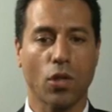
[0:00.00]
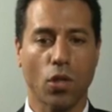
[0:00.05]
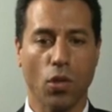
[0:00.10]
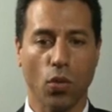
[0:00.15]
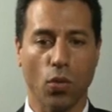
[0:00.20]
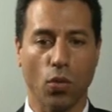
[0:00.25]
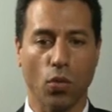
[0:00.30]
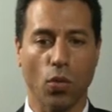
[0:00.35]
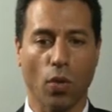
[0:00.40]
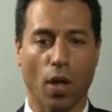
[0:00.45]

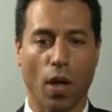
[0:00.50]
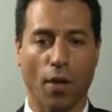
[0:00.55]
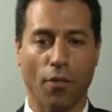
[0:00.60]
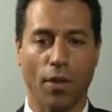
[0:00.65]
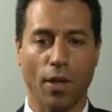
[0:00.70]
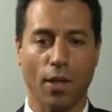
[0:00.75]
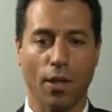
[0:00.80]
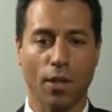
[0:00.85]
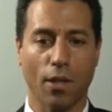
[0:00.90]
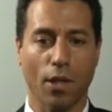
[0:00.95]
2 of
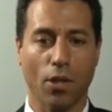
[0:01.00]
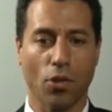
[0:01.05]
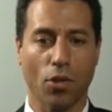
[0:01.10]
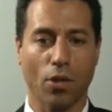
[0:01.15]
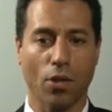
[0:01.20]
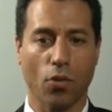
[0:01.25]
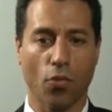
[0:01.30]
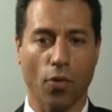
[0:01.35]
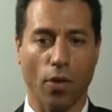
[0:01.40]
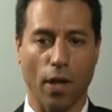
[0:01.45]
the
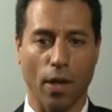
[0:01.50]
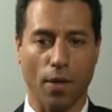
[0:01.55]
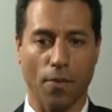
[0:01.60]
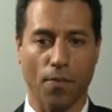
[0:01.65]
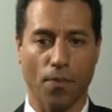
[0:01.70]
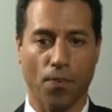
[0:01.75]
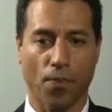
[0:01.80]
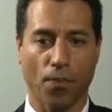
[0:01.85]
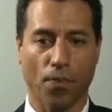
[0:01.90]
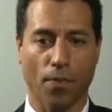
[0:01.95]
decision tree.
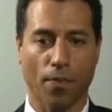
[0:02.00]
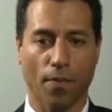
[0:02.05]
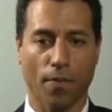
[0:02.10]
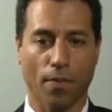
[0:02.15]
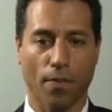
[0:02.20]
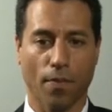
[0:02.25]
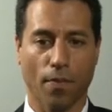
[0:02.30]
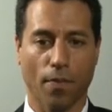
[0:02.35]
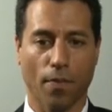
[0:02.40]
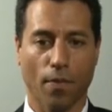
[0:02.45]

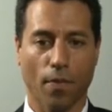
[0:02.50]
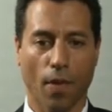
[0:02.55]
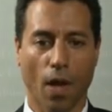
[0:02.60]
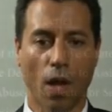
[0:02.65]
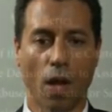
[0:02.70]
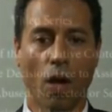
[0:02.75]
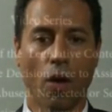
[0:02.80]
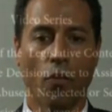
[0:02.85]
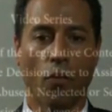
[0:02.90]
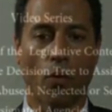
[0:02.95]

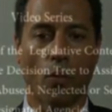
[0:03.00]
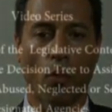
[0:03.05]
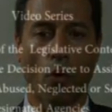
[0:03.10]
For